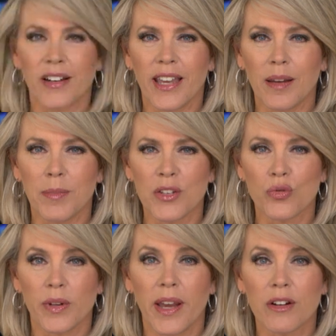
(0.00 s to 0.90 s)
King
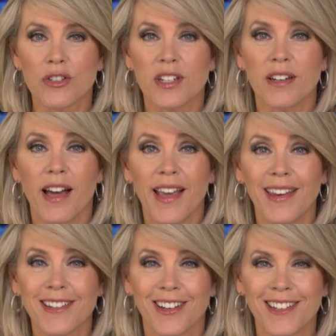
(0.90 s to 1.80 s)
mystery airs
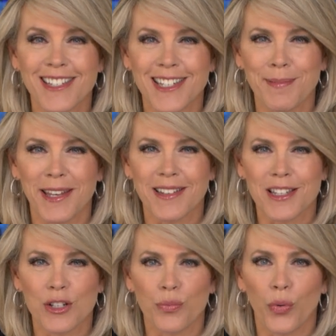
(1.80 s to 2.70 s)
tonight on
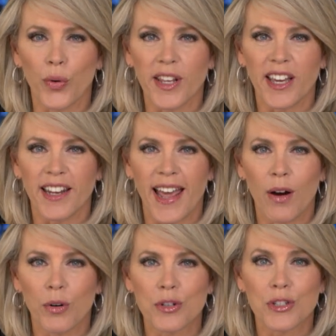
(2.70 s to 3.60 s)
CBS's 48
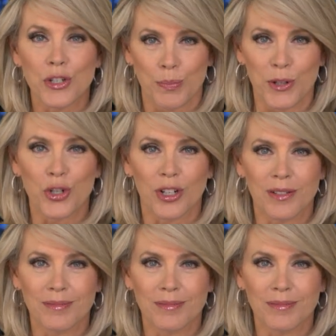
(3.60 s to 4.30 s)
Hours Suspicion.